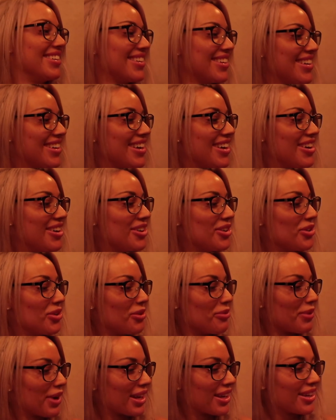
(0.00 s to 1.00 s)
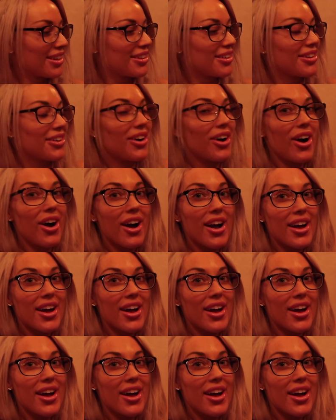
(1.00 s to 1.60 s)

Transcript: Oh my god.